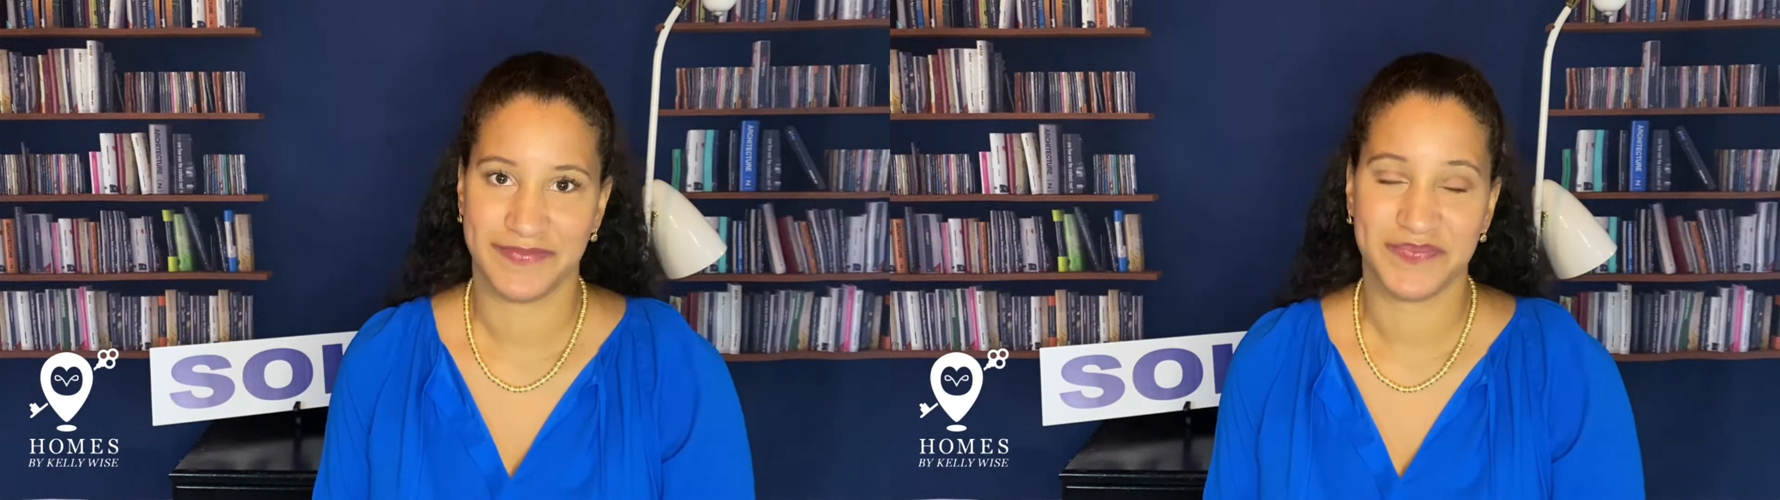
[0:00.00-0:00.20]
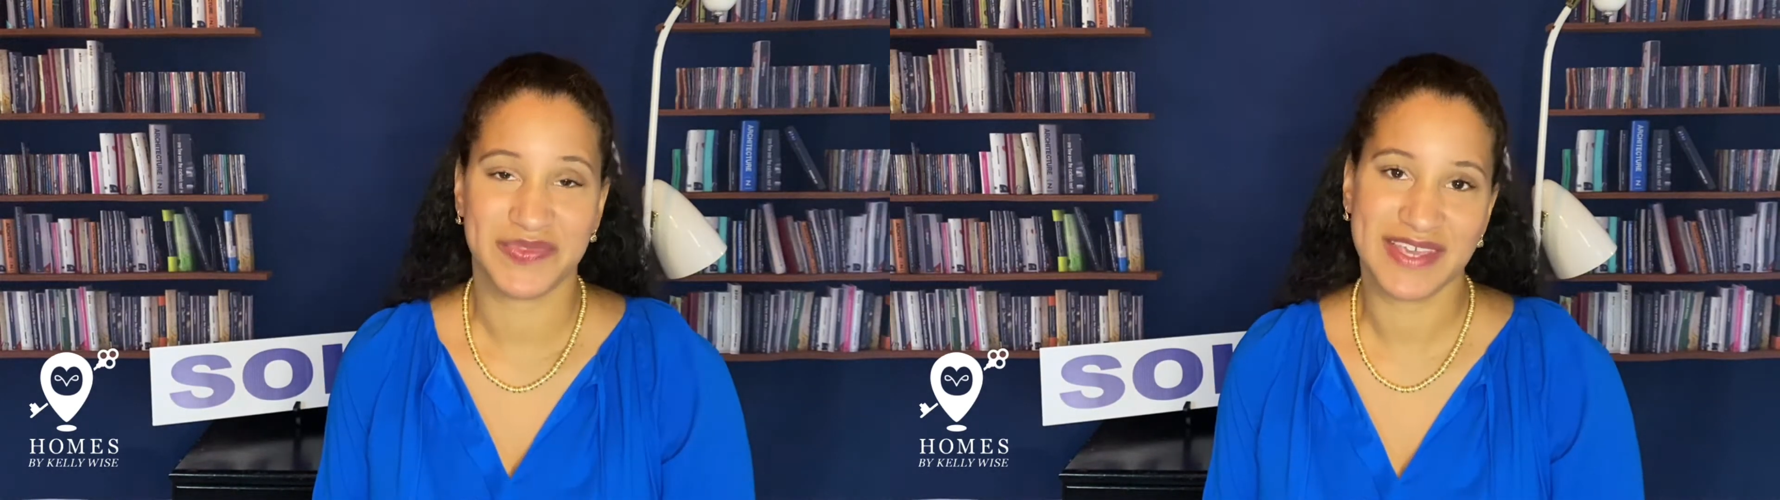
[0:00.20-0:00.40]

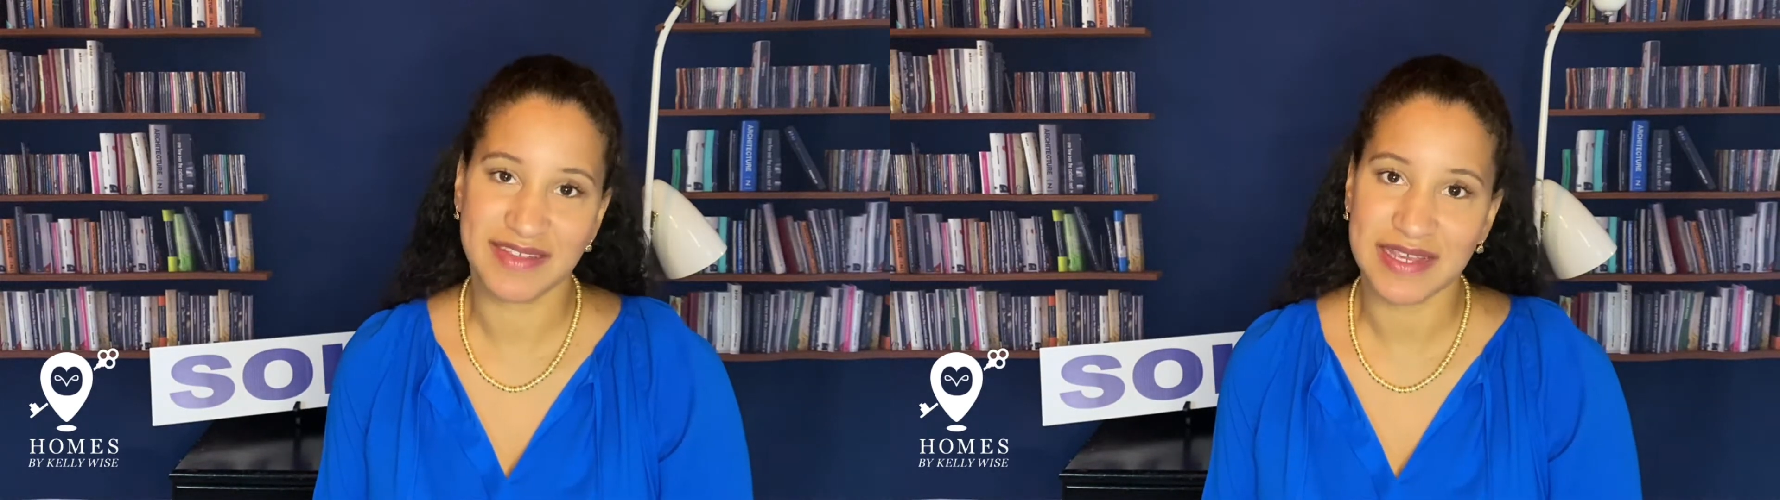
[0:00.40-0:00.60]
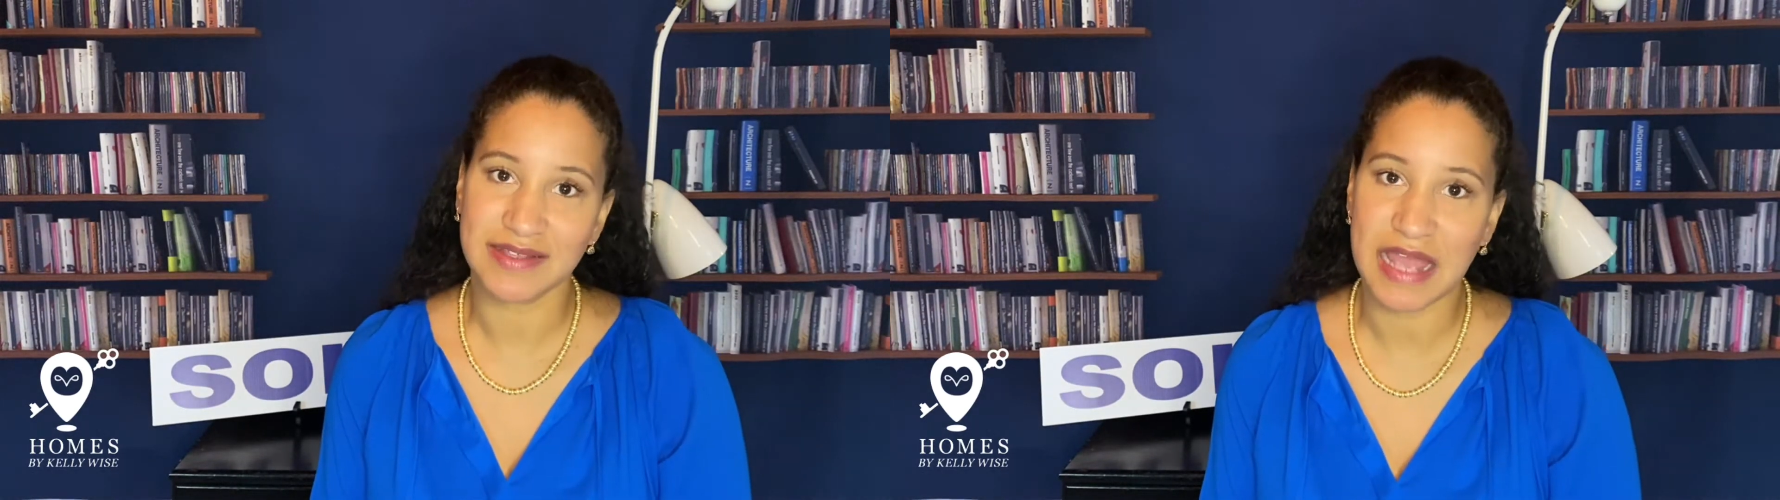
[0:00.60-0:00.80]
This
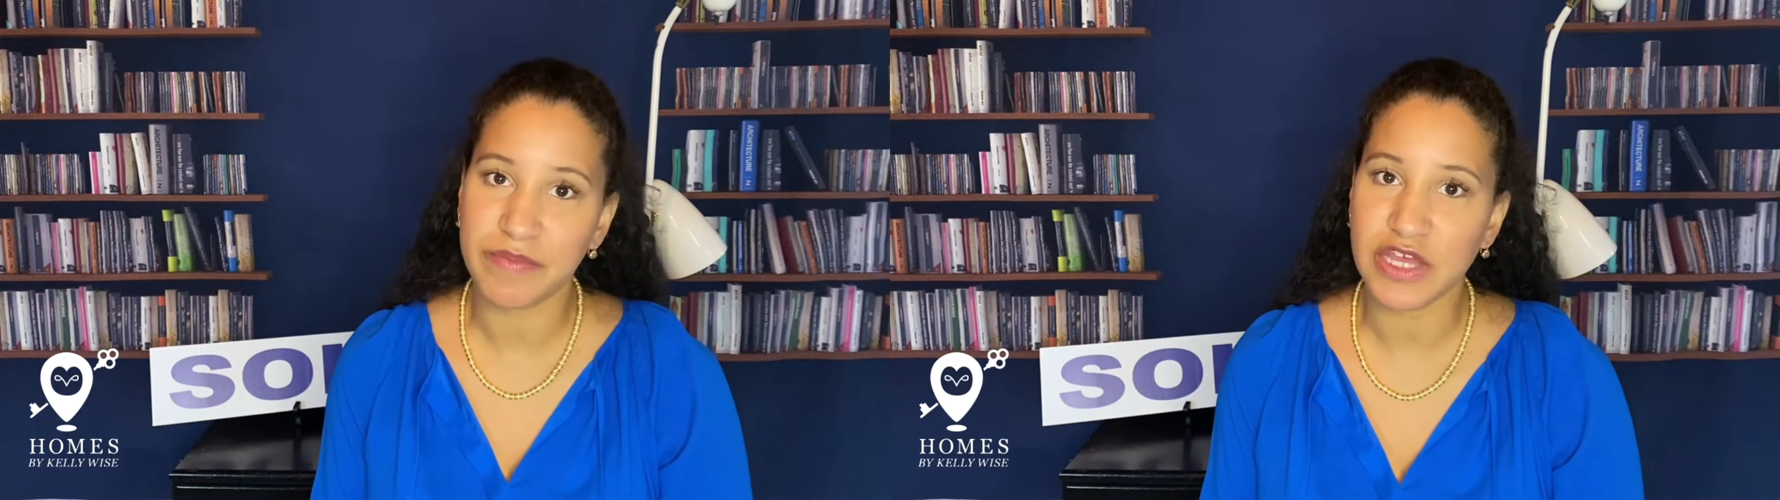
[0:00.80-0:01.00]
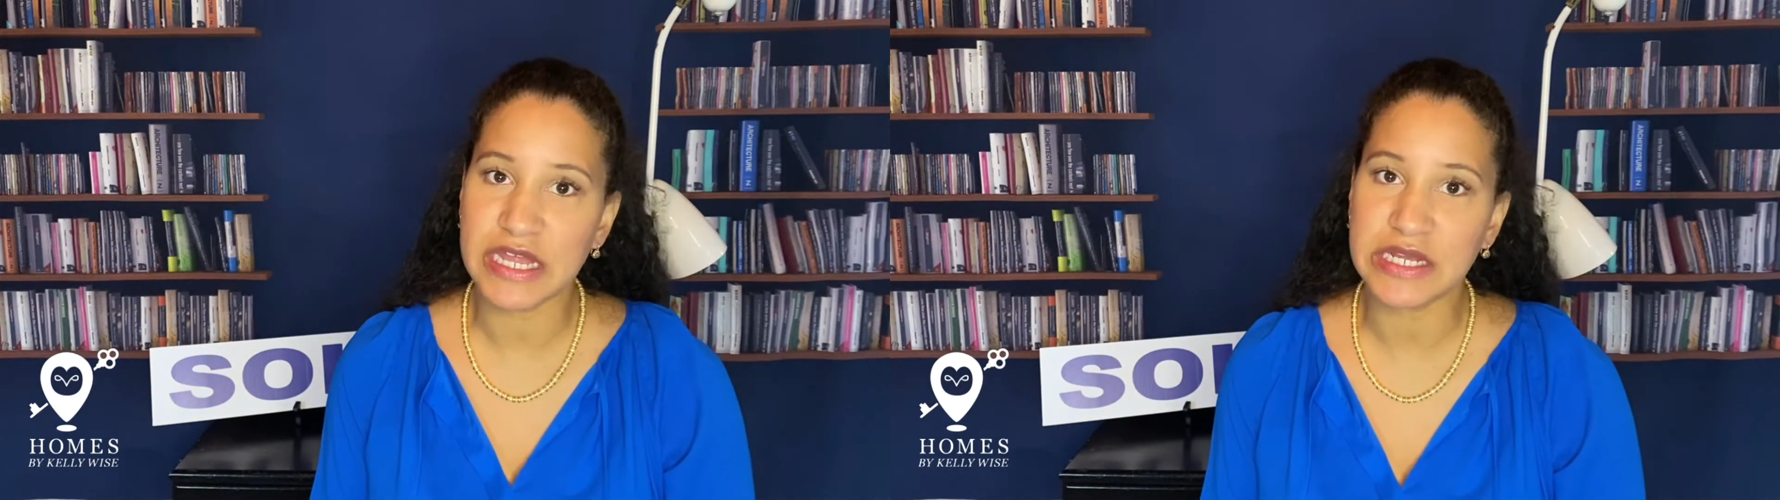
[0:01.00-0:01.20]

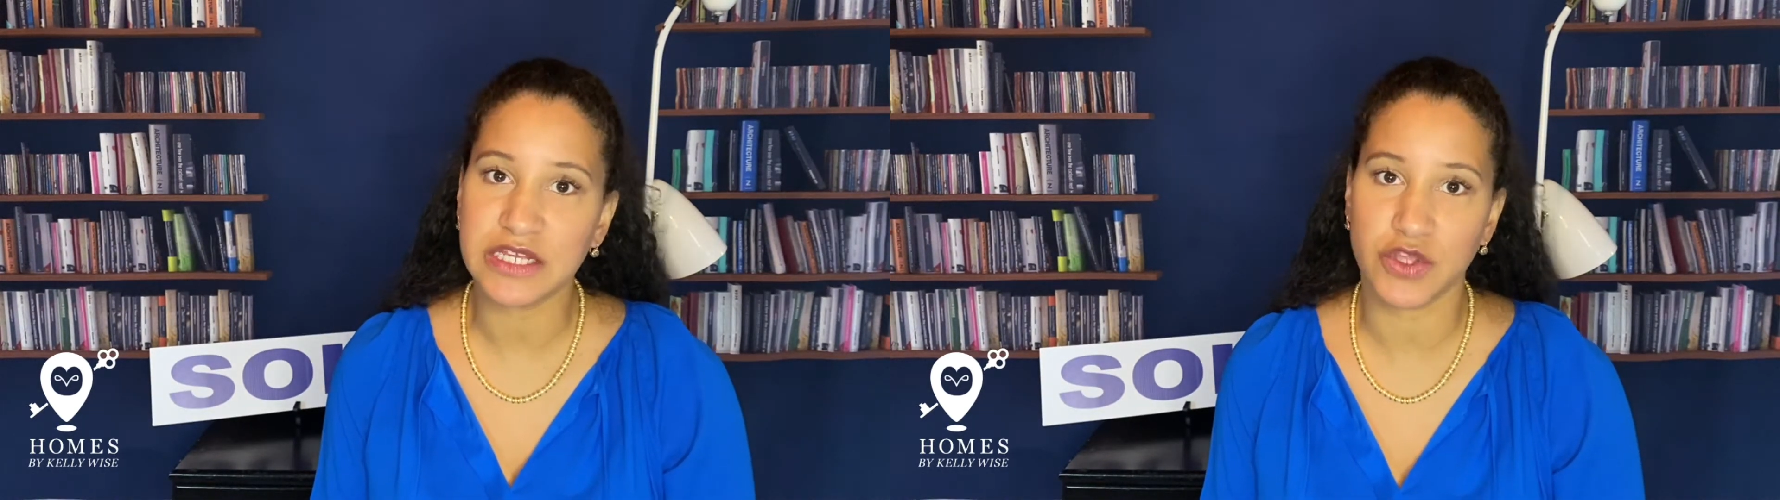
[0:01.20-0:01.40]
exemption is